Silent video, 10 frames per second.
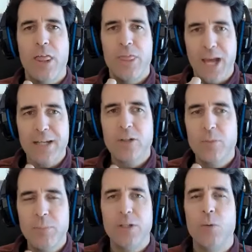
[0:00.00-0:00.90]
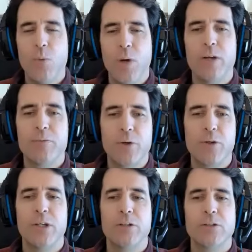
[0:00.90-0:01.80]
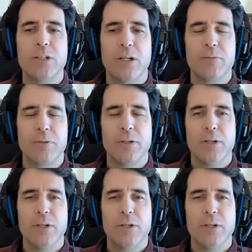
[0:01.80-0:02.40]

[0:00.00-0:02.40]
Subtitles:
That could be a way of hurting yourself.